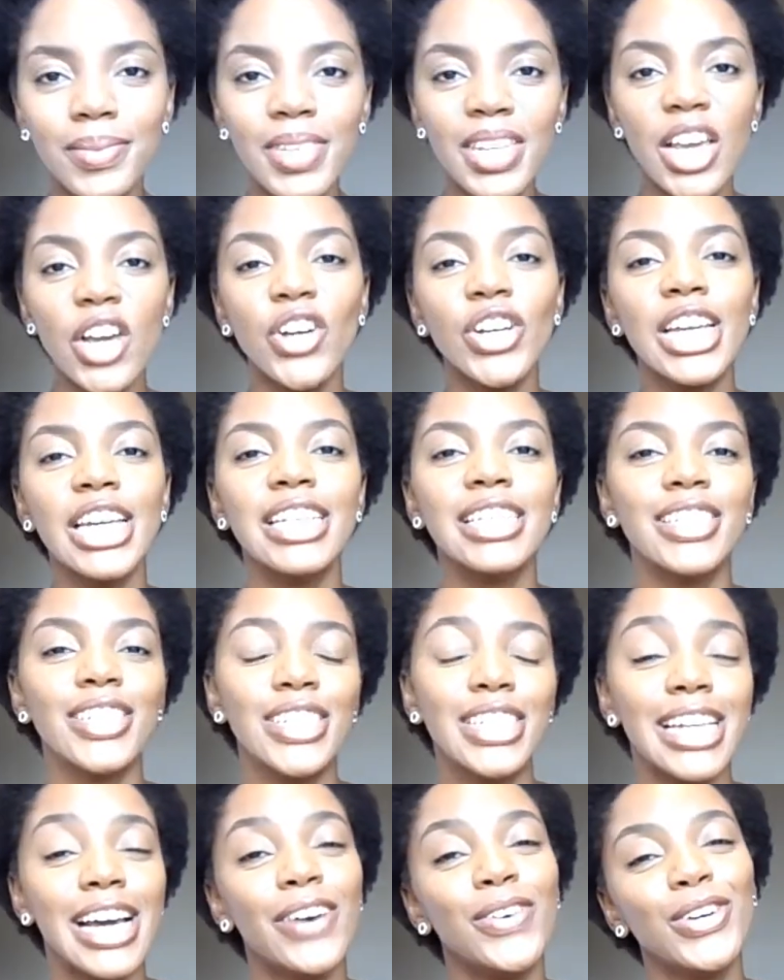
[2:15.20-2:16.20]
Okay, so
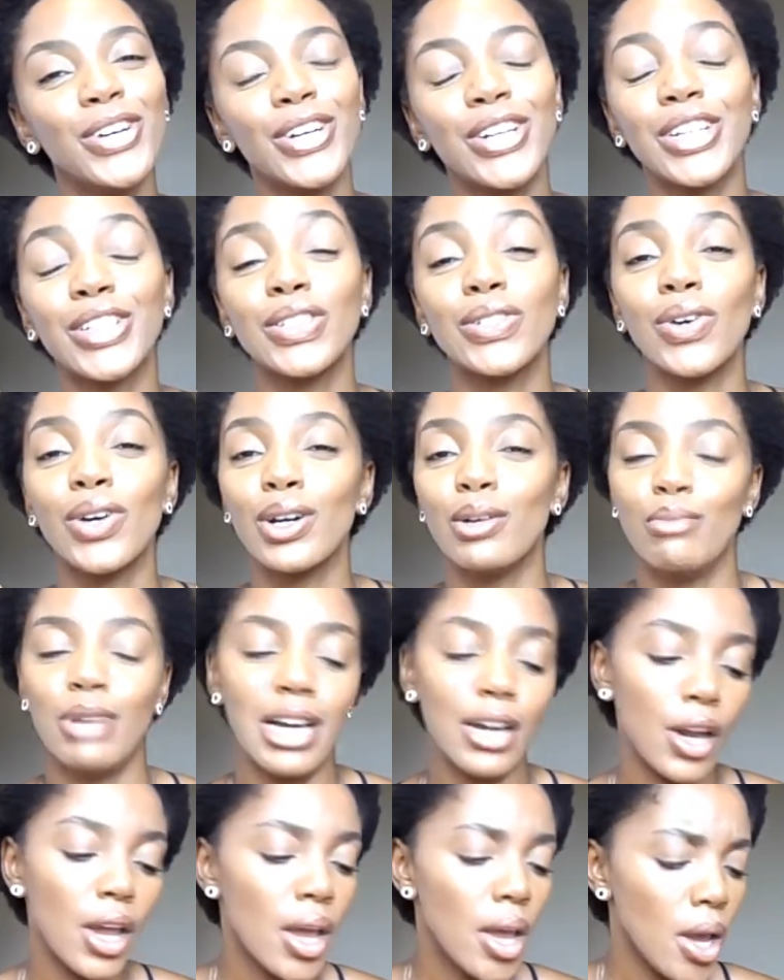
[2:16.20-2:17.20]
now we're going to talk
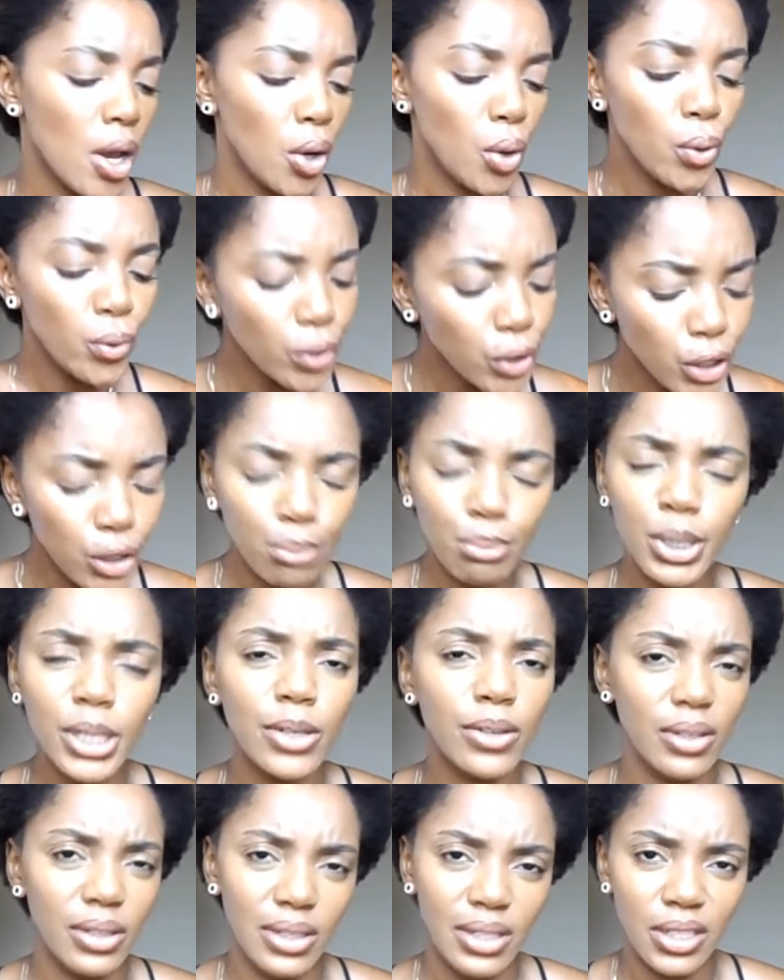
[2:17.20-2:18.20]
about who should be
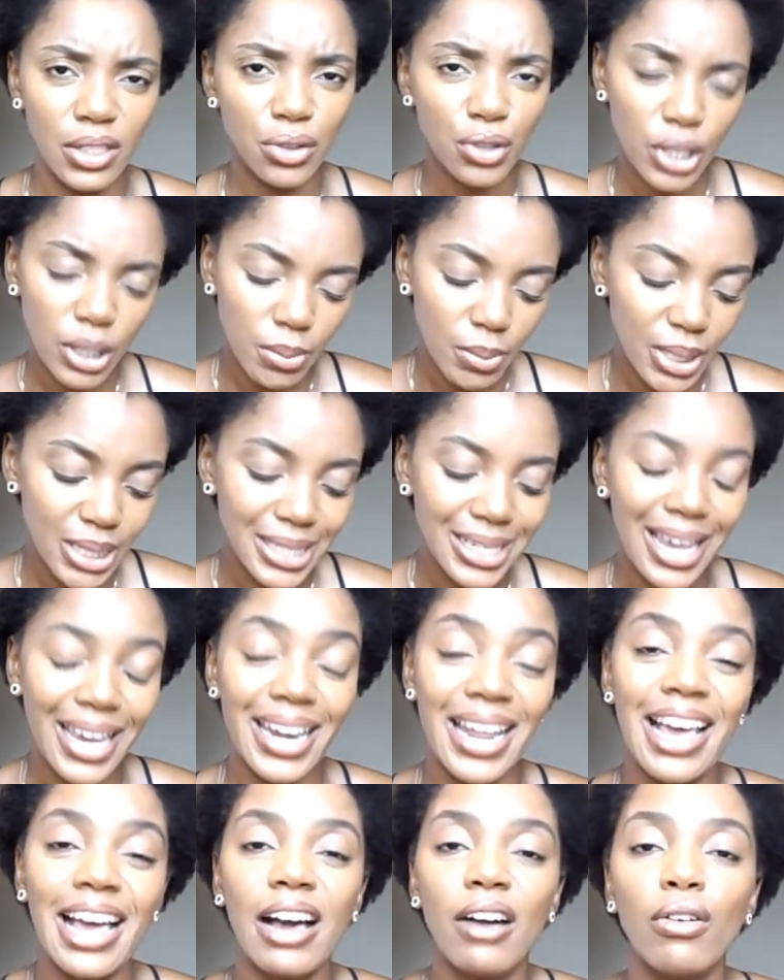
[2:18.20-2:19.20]
doing these treatments and
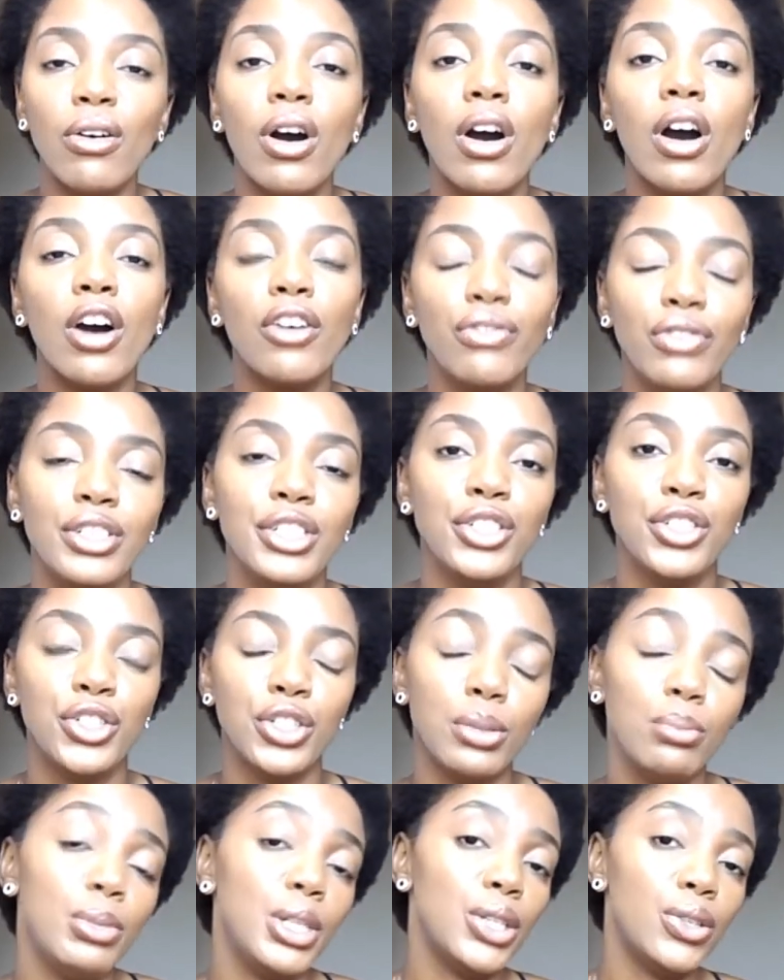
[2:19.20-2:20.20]
how often you
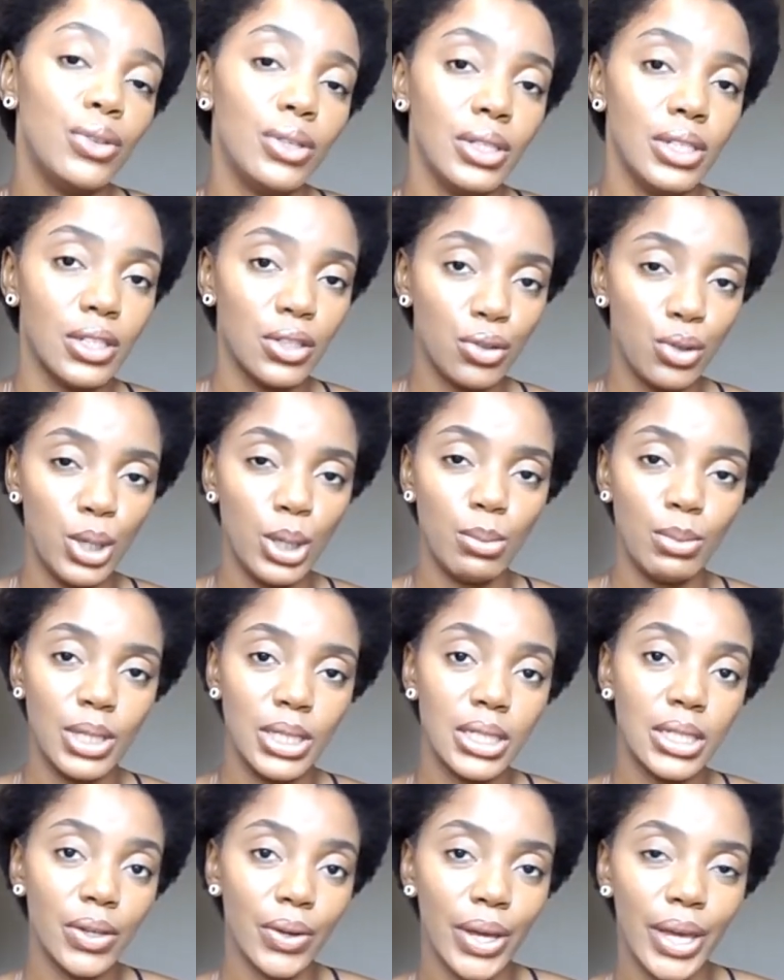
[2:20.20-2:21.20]
should be doing these
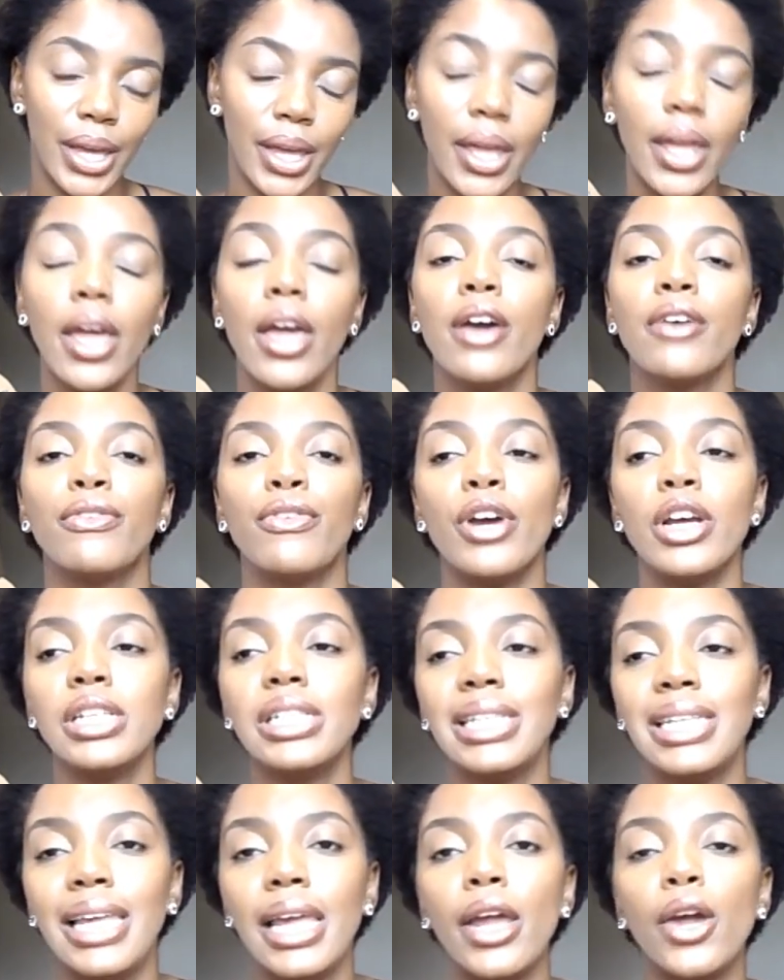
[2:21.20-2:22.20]
treatments. Okay,
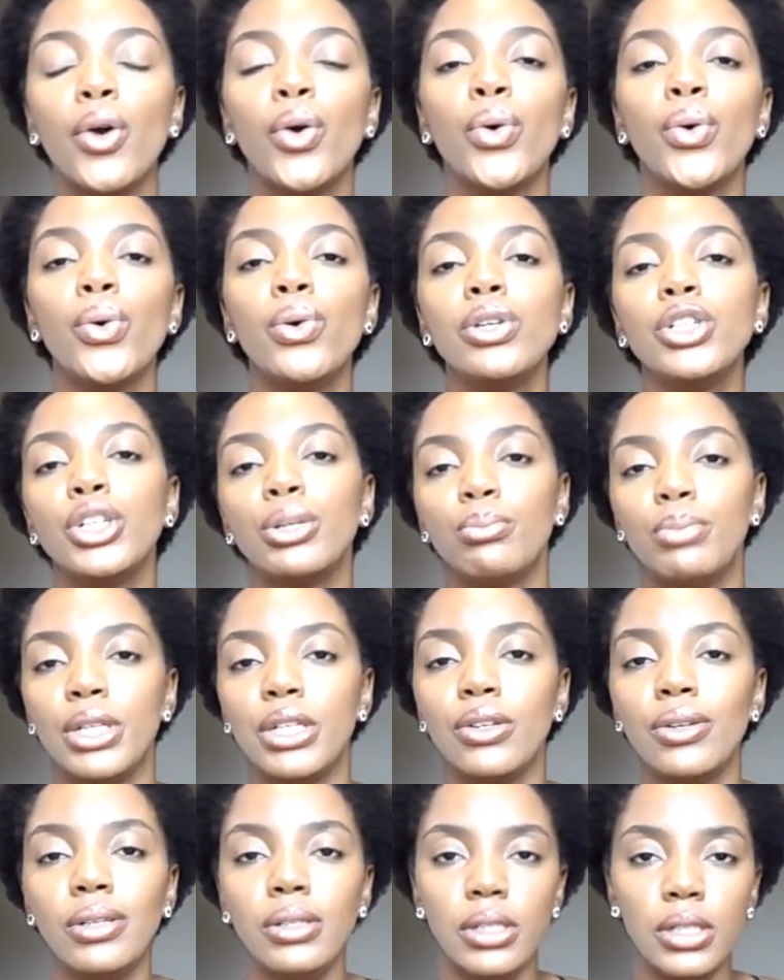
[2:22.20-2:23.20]
firstly, who should be
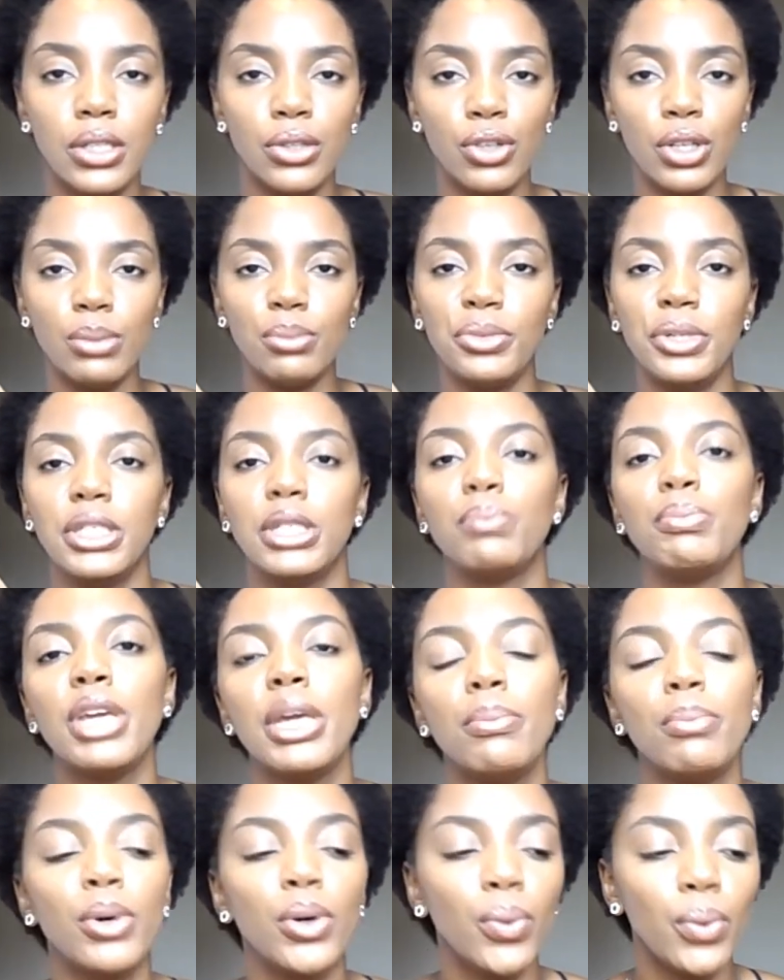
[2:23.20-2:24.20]
doing these treatments?
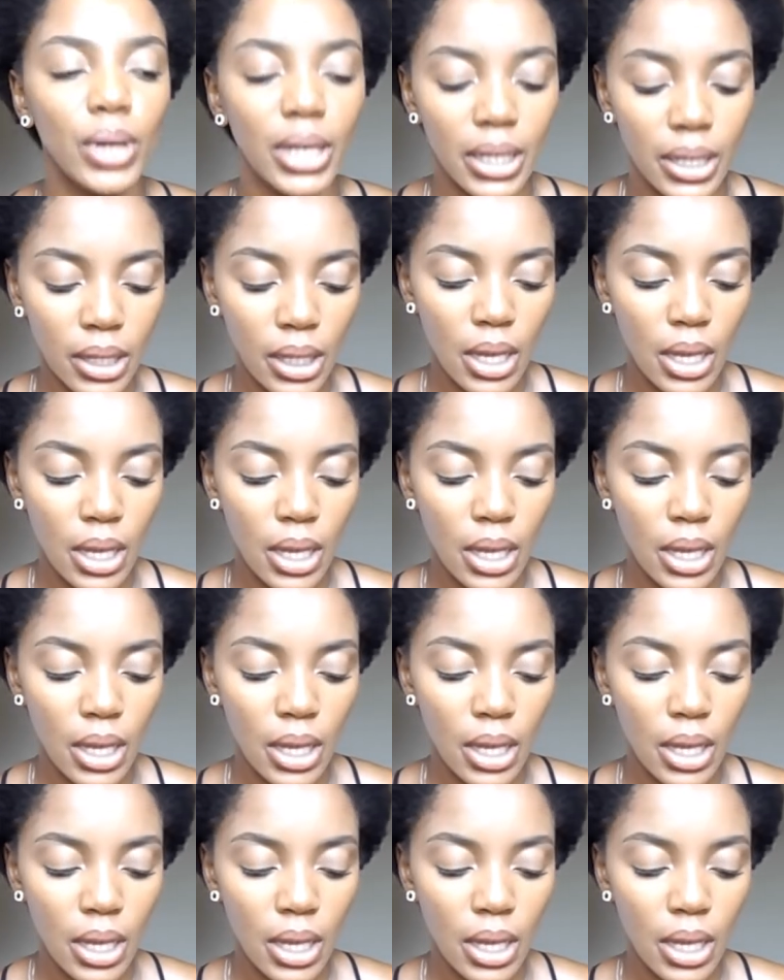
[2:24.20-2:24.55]
People with,